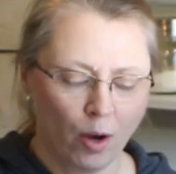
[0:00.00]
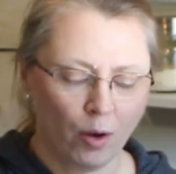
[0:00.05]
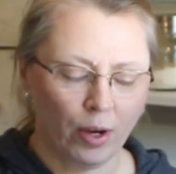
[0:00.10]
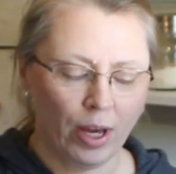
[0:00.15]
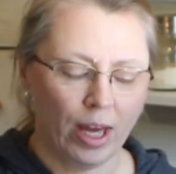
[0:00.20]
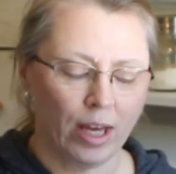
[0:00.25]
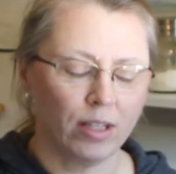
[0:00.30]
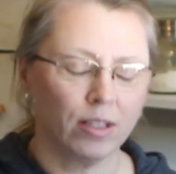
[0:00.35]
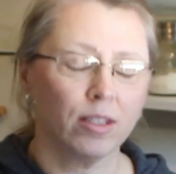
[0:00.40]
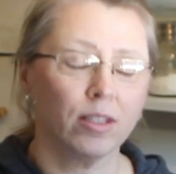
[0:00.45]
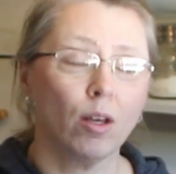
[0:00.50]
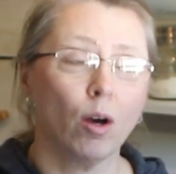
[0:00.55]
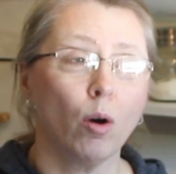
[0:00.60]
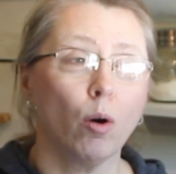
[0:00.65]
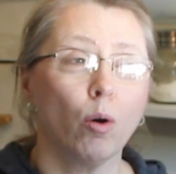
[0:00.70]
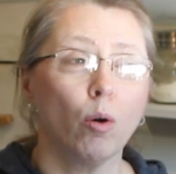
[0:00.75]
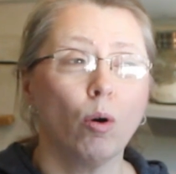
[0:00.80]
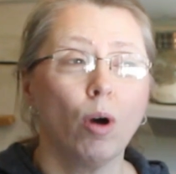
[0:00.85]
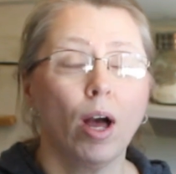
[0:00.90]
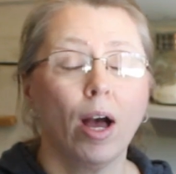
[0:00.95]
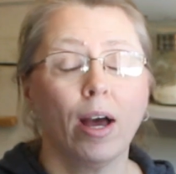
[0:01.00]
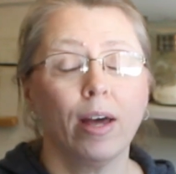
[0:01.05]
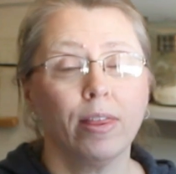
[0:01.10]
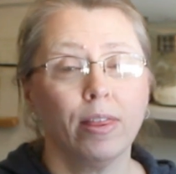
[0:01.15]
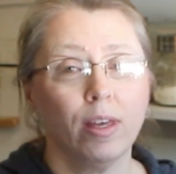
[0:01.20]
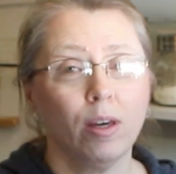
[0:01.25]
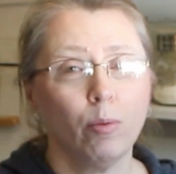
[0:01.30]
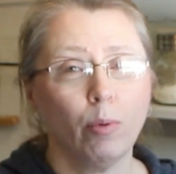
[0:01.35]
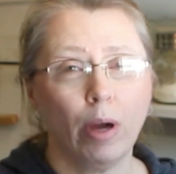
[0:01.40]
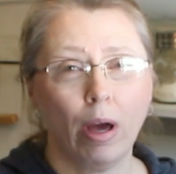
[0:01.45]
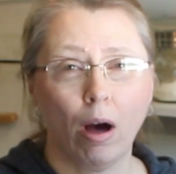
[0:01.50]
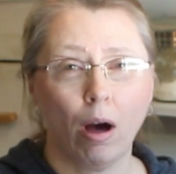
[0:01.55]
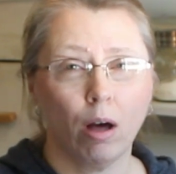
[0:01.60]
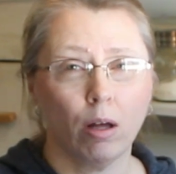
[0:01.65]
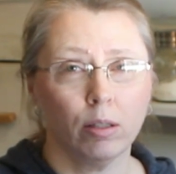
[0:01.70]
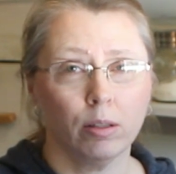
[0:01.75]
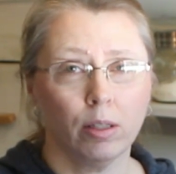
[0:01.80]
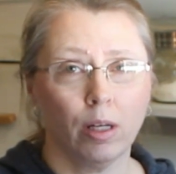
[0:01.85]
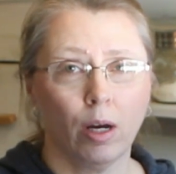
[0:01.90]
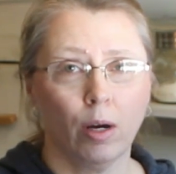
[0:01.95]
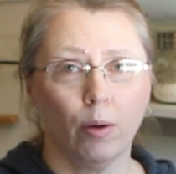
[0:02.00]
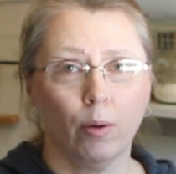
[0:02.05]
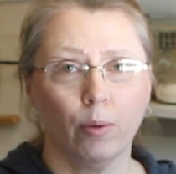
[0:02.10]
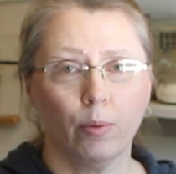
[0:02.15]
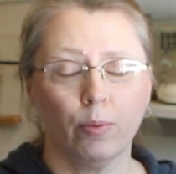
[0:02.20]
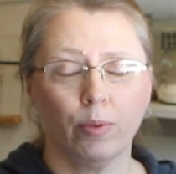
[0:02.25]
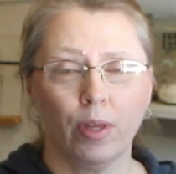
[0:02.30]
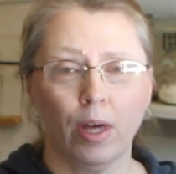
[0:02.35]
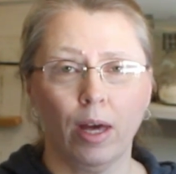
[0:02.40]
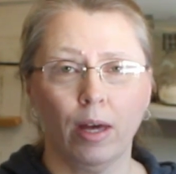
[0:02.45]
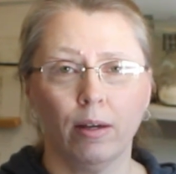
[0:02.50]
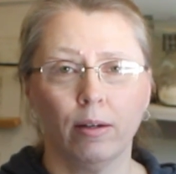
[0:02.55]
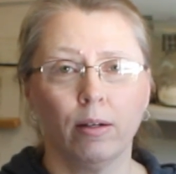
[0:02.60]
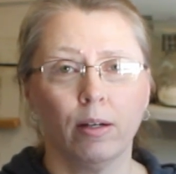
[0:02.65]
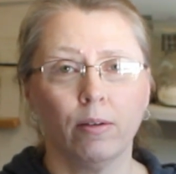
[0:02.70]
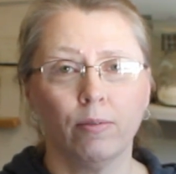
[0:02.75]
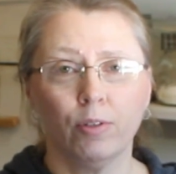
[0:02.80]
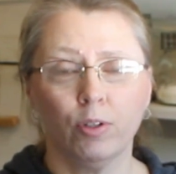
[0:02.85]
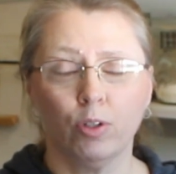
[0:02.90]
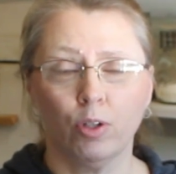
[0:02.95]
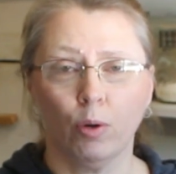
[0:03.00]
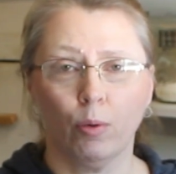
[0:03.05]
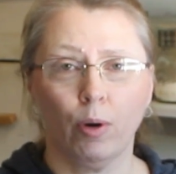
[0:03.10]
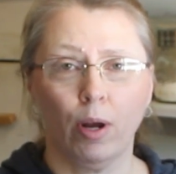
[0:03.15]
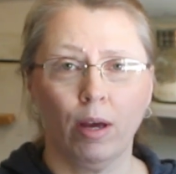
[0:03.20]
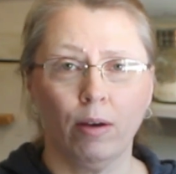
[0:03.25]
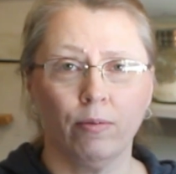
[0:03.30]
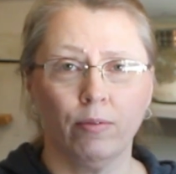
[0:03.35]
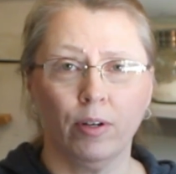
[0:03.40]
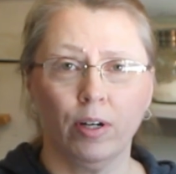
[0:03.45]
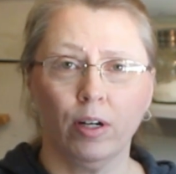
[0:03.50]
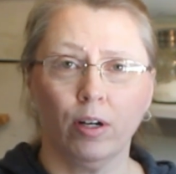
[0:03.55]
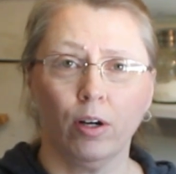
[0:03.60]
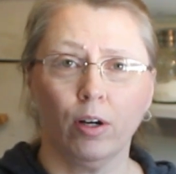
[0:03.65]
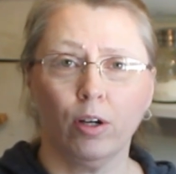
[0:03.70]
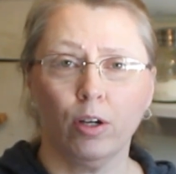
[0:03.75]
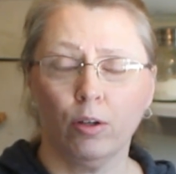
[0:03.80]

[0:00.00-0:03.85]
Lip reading: Okay, so I think we all know that if you don't have vinegar,